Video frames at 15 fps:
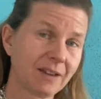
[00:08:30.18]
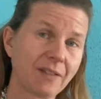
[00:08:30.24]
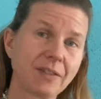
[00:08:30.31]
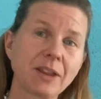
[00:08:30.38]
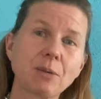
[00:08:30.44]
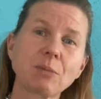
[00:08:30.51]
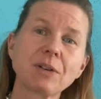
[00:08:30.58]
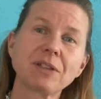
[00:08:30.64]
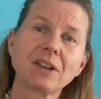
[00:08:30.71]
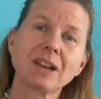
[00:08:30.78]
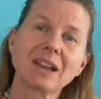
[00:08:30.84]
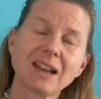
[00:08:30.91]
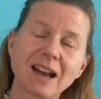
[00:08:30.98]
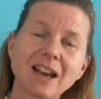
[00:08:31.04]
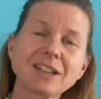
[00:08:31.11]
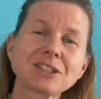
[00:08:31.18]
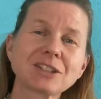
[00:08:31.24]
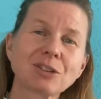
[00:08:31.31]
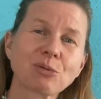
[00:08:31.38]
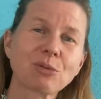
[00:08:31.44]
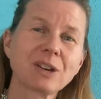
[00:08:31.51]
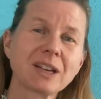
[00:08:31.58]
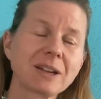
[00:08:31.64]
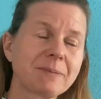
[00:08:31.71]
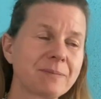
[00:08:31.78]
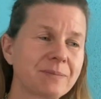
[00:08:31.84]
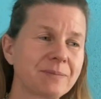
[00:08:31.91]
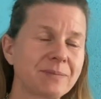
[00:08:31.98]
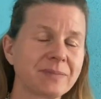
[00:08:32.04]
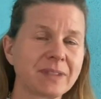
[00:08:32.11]
Then with the last 3,
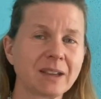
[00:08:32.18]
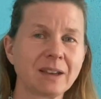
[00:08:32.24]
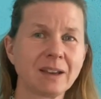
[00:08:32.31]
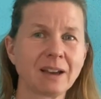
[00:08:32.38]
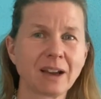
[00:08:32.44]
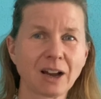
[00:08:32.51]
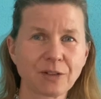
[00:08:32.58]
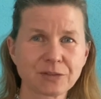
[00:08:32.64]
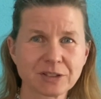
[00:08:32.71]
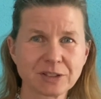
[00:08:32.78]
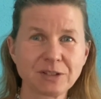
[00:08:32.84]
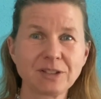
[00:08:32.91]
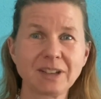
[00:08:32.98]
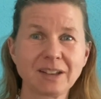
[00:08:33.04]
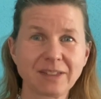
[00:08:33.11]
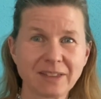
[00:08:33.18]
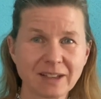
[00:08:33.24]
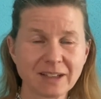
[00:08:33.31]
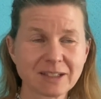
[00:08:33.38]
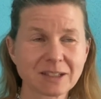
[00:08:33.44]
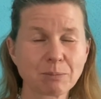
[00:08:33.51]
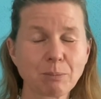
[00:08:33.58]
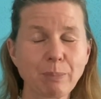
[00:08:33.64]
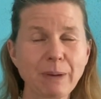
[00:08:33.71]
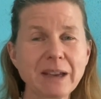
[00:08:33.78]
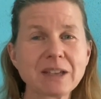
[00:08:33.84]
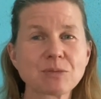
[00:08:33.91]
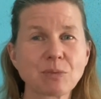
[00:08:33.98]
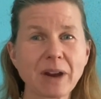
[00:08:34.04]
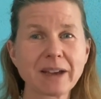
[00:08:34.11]
after you did this, and
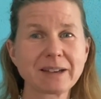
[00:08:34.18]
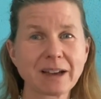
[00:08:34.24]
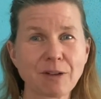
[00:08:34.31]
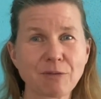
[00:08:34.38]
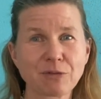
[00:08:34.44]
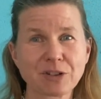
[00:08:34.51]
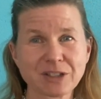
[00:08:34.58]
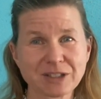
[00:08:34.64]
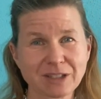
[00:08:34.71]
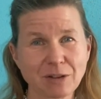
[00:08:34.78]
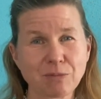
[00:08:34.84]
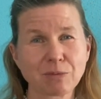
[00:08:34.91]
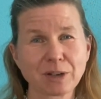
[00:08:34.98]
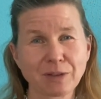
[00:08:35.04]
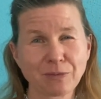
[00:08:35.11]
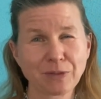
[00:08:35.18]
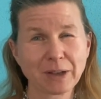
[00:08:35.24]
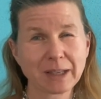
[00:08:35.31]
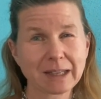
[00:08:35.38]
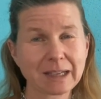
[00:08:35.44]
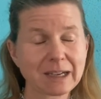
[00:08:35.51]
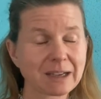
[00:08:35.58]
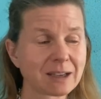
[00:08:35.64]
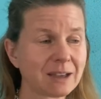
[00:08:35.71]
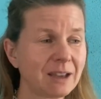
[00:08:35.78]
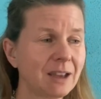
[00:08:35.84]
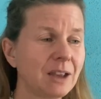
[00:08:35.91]
please write down for yourself what it felt like.